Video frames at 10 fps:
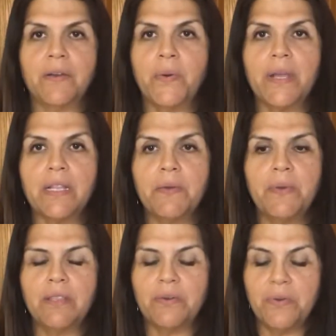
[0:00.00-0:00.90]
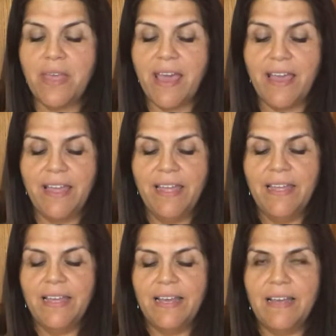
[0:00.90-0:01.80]
quickly went through that,
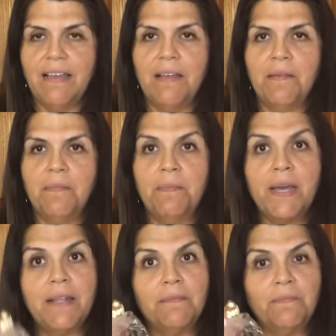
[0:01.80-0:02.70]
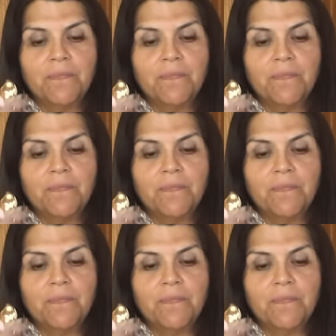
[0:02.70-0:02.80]
but